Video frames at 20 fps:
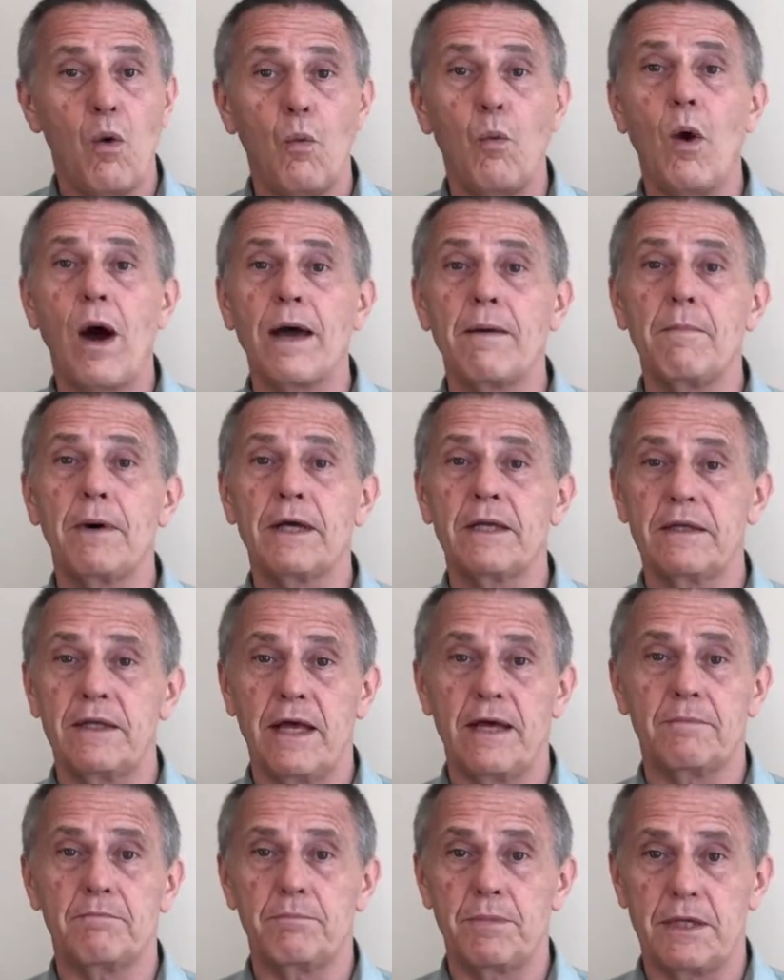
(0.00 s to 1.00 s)
Why might
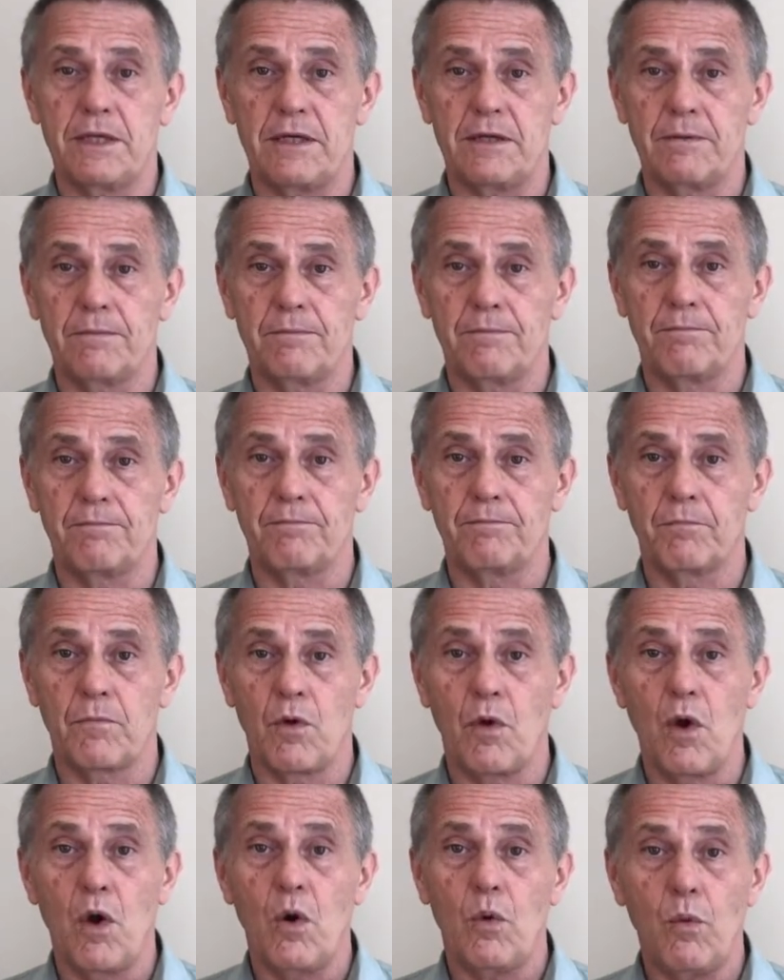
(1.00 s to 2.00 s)
that be?
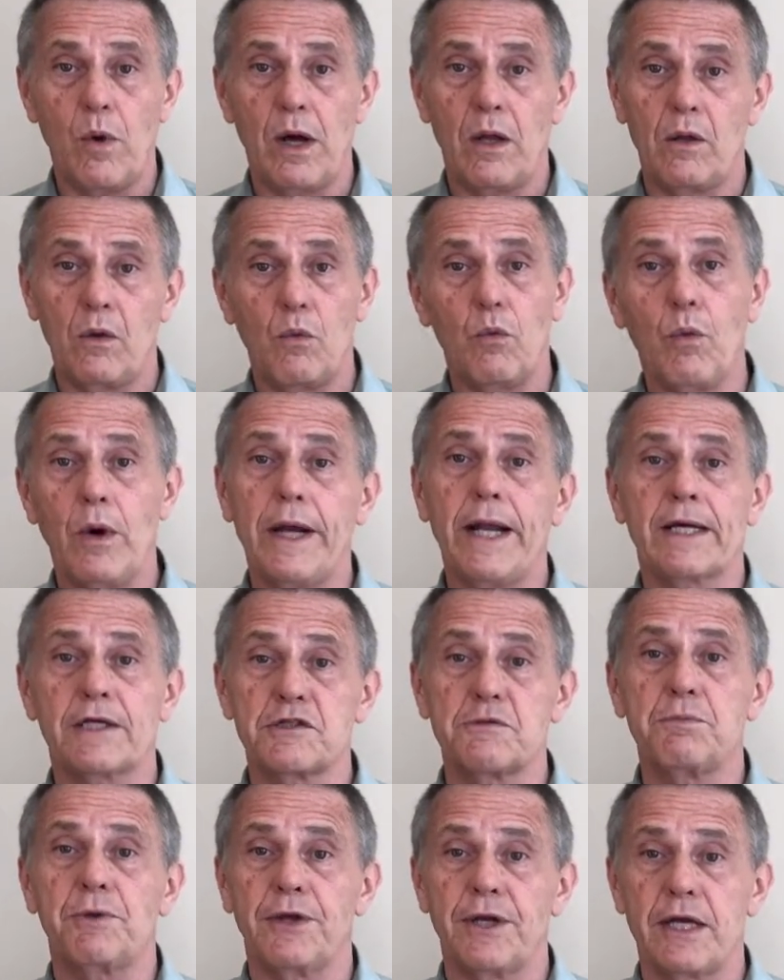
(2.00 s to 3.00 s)
Well, one
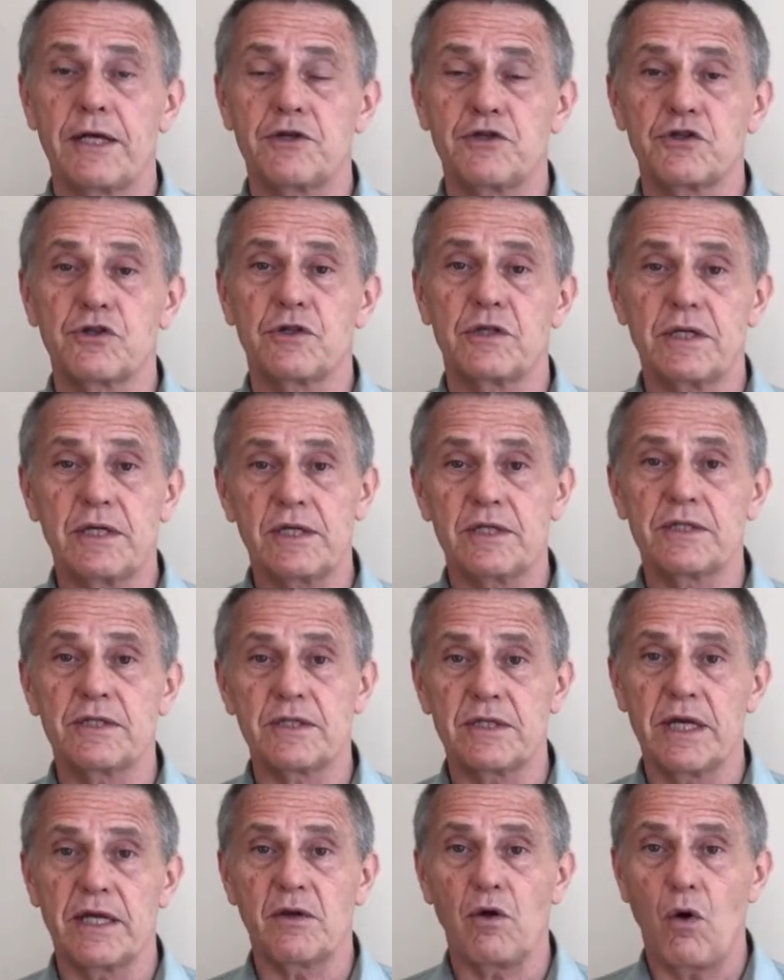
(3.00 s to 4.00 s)
explanation
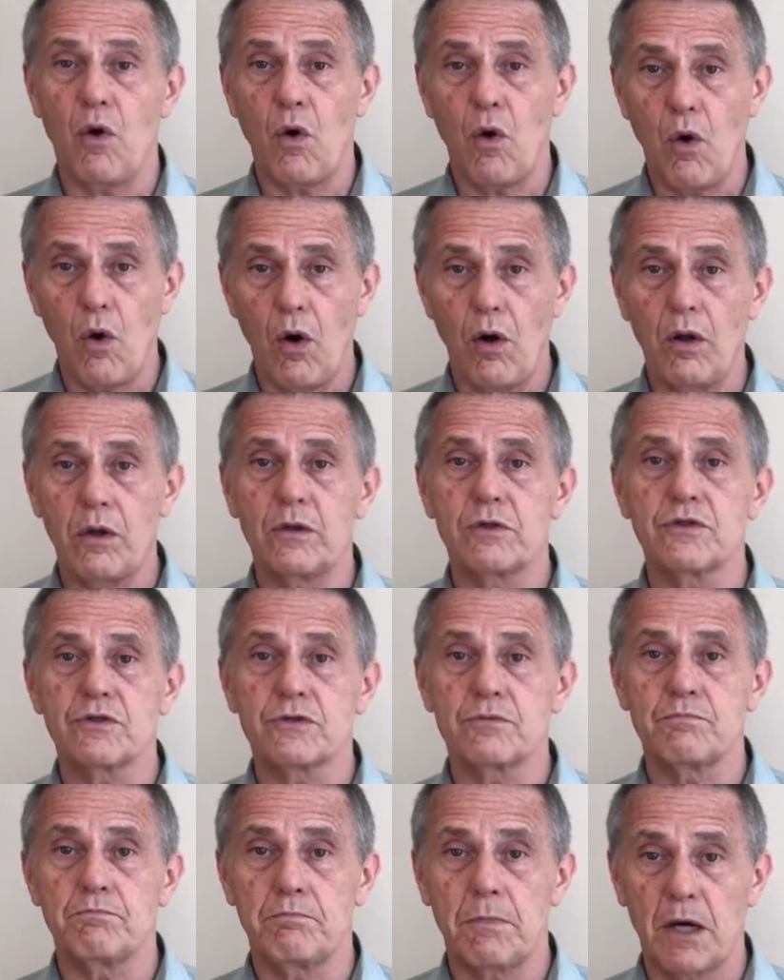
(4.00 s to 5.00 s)
is that all
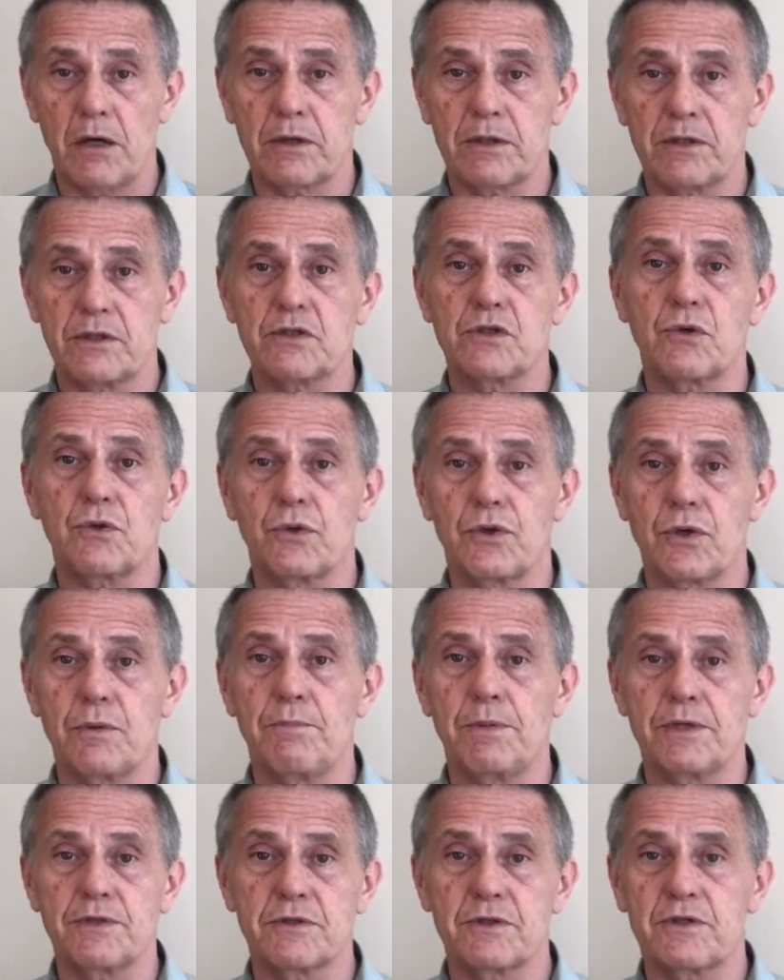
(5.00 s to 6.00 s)
markets are in the
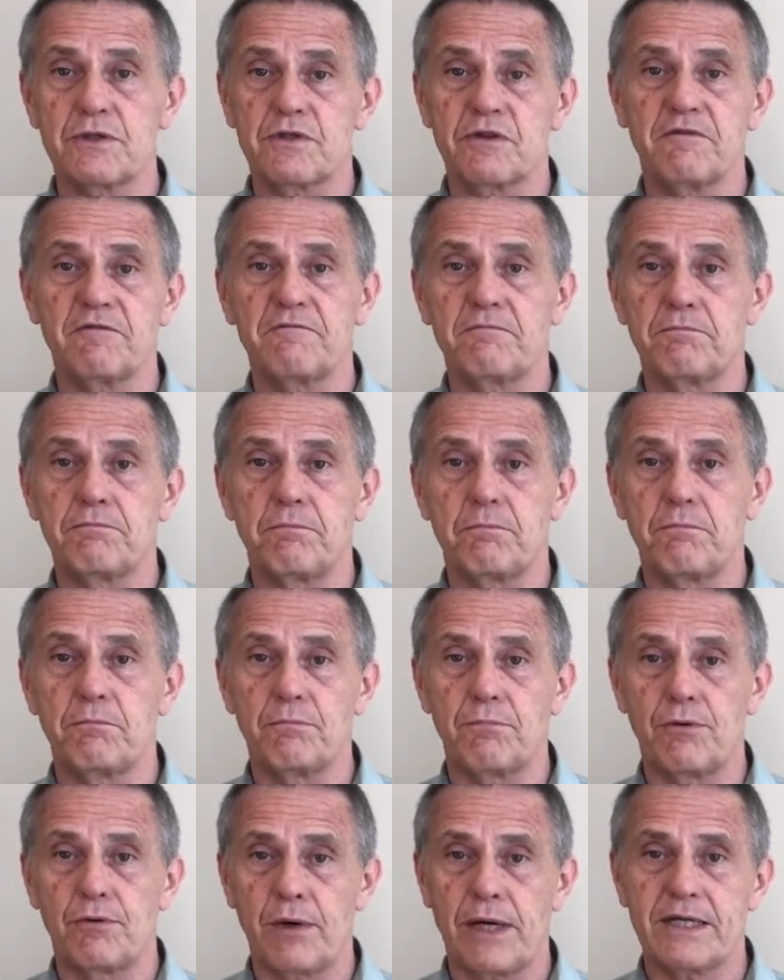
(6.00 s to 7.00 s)
business of
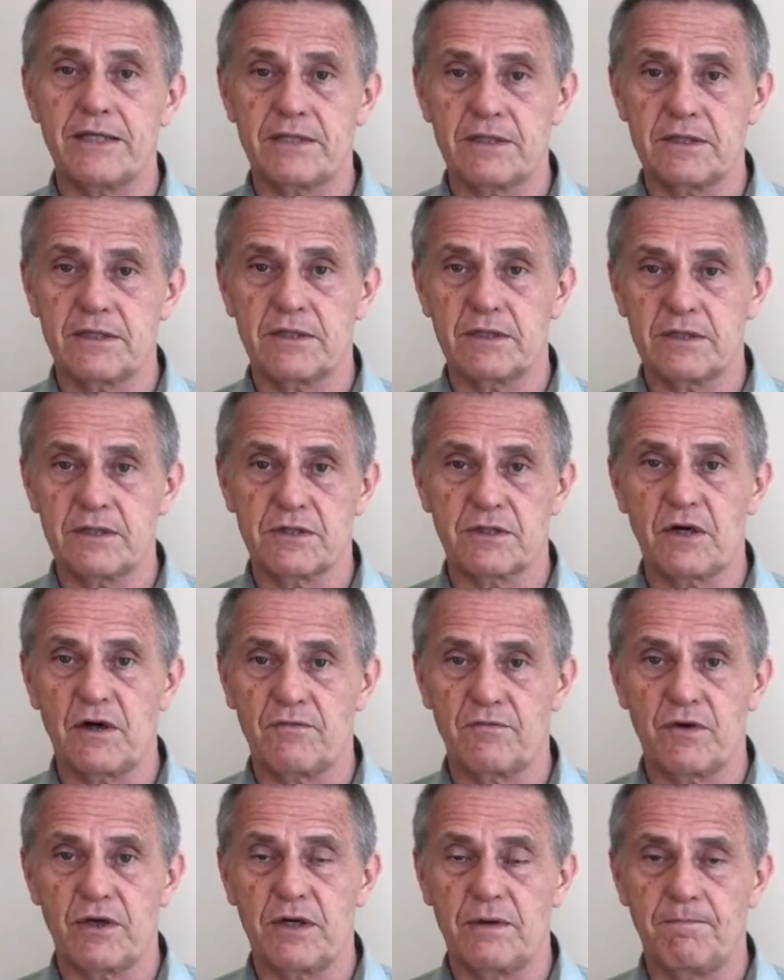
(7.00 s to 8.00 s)
price
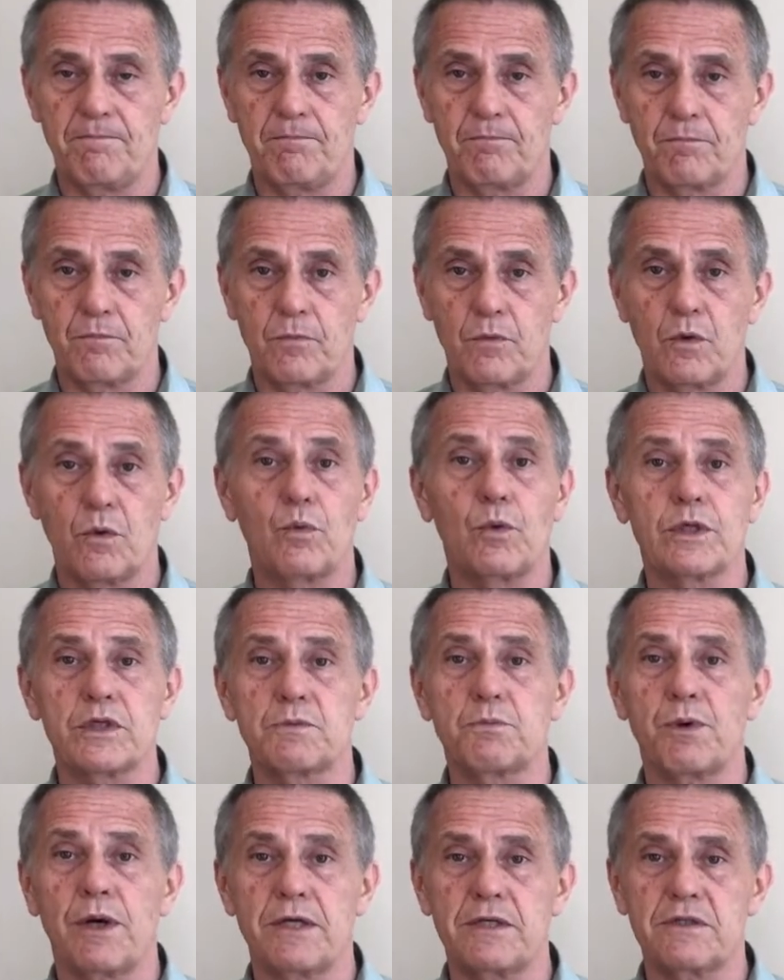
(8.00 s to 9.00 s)
discovery.
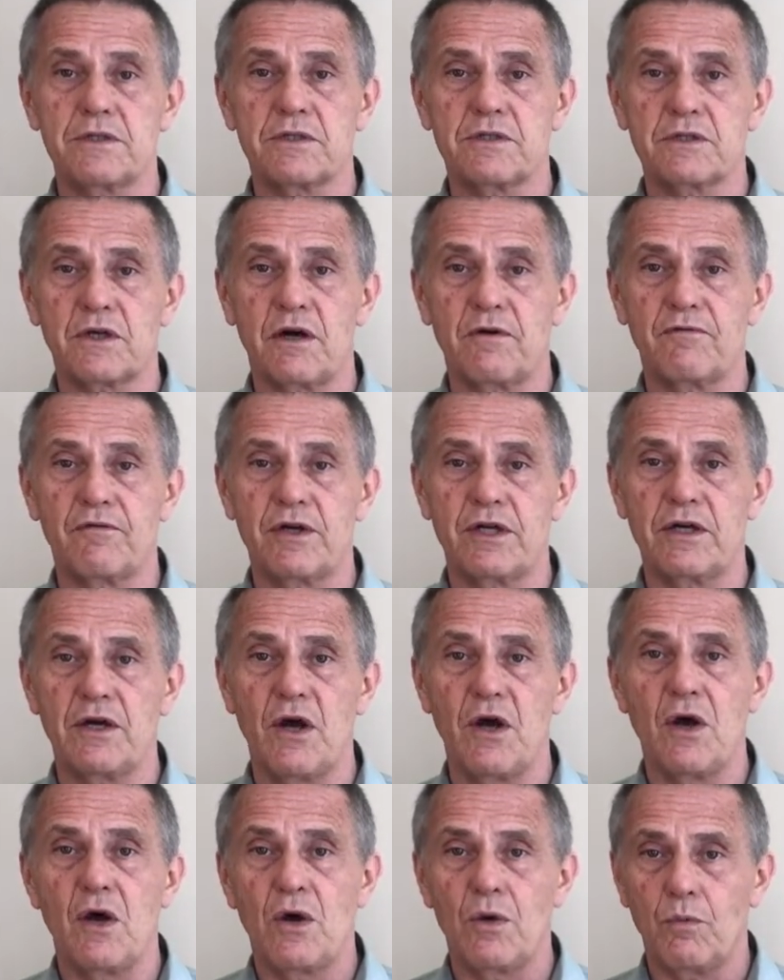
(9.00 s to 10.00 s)
What's price discovery?
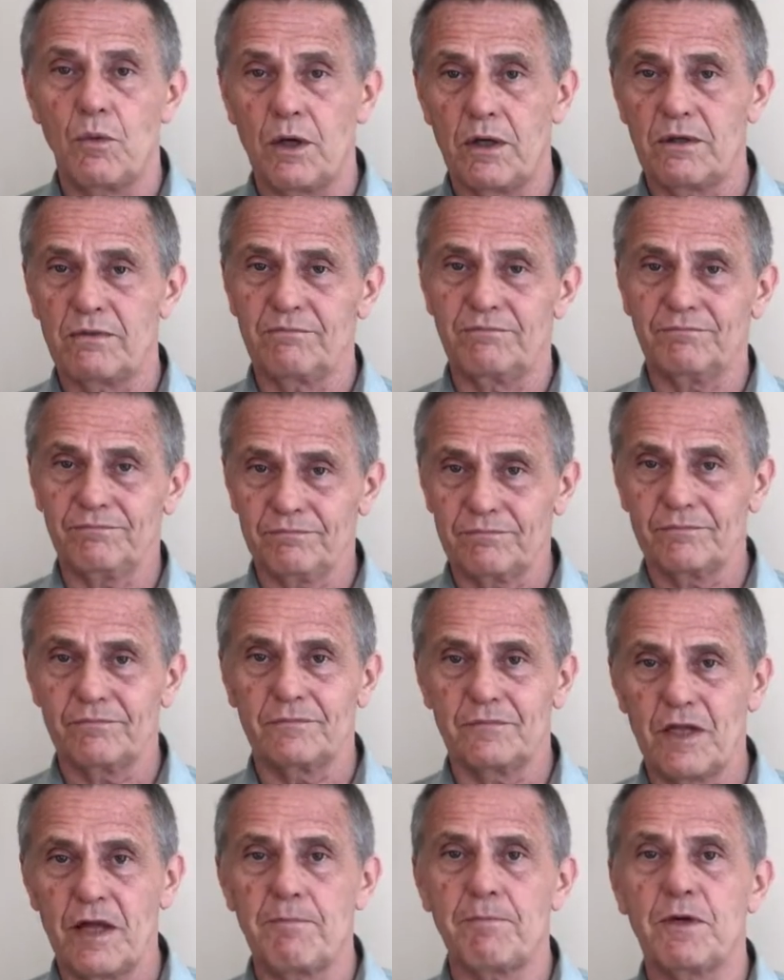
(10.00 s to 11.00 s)
Well,
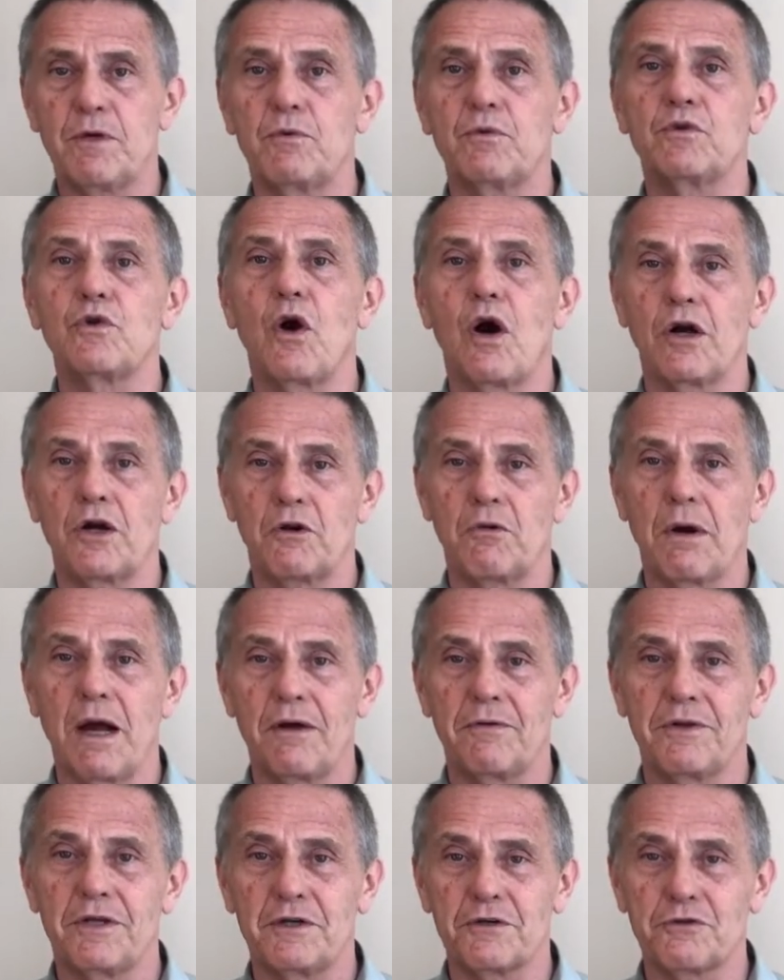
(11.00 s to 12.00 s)
let me talk
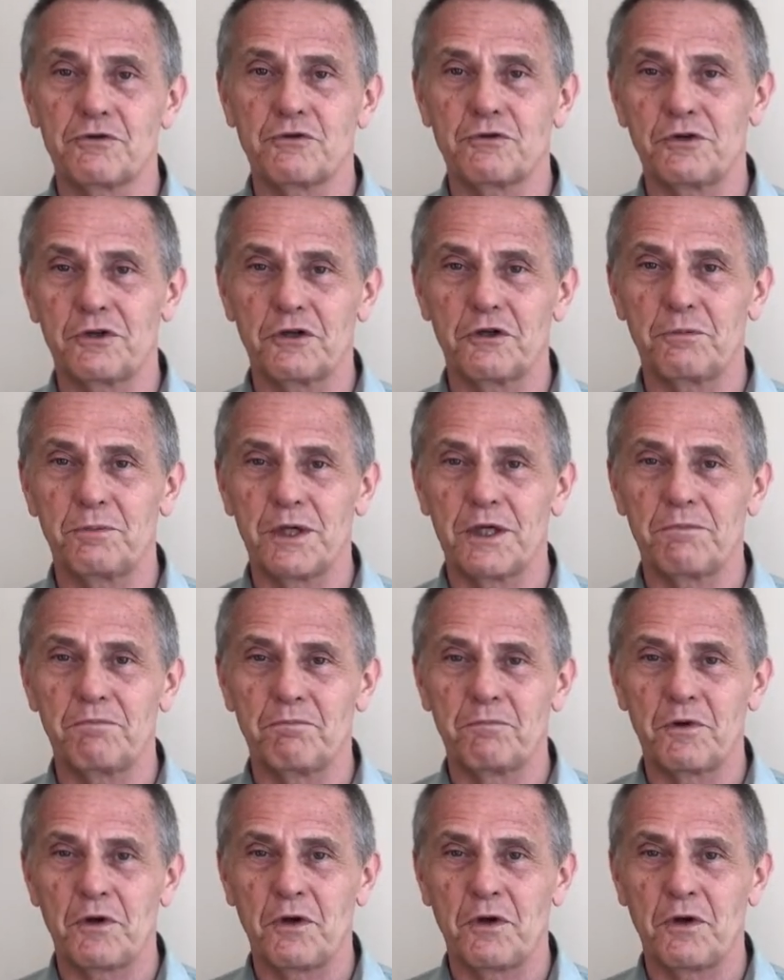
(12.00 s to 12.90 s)
around the issue a little bit.